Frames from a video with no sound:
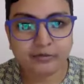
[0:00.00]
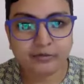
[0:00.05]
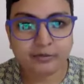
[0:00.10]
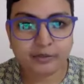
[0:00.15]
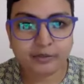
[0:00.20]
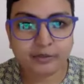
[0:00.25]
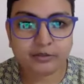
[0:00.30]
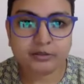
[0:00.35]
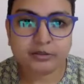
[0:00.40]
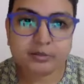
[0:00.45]

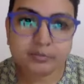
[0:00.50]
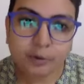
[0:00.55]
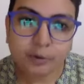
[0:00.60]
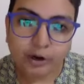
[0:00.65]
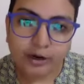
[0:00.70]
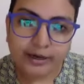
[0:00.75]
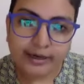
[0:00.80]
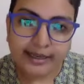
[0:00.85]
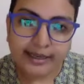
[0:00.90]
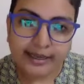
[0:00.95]
For a
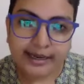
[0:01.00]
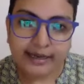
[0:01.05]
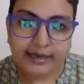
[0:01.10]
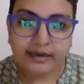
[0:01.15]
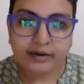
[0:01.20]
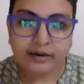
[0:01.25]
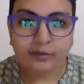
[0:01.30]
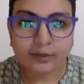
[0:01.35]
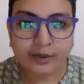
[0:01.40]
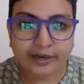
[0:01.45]
small cat,
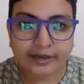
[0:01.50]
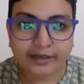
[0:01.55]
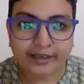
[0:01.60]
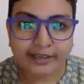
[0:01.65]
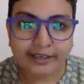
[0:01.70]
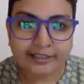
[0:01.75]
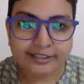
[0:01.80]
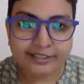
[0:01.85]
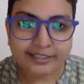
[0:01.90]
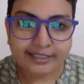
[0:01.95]
like a 1
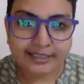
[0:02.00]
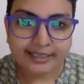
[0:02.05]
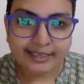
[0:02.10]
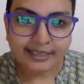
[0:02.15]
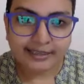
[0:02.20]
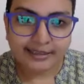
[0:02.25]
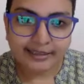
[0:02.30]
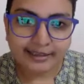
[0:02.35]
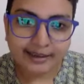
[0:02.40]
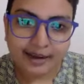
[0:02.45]
kg
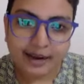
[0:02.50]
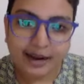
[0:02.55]
cat, then